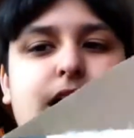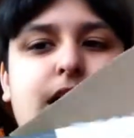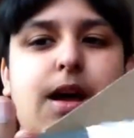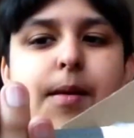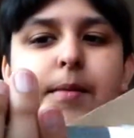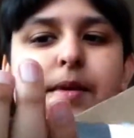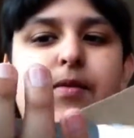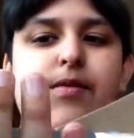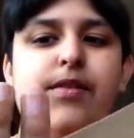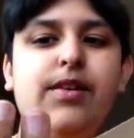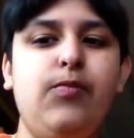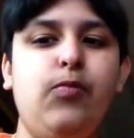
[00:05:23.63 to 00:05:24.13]
I
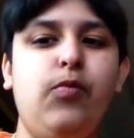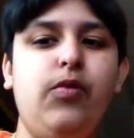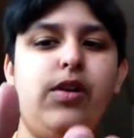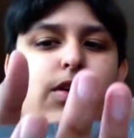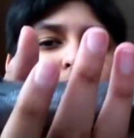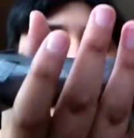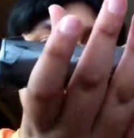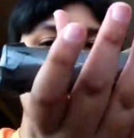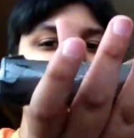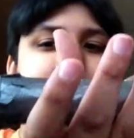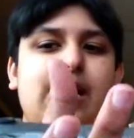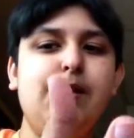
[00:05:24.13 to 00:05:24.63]
mean,
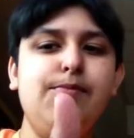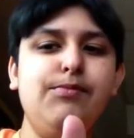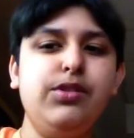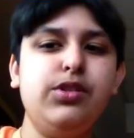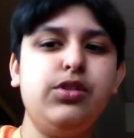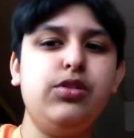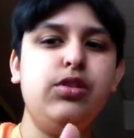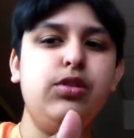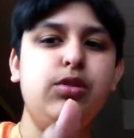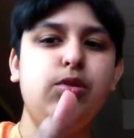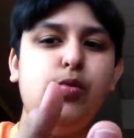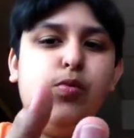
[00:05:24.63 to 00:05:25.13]
when it comes
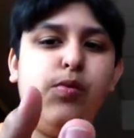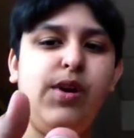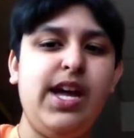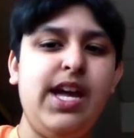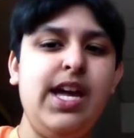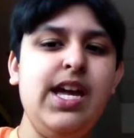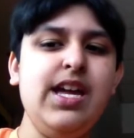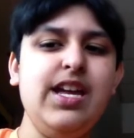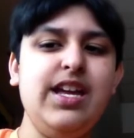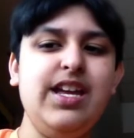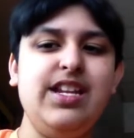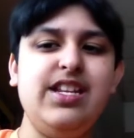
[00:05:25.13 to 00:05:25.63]
to the
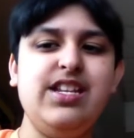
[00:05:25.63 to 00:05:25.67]
weight,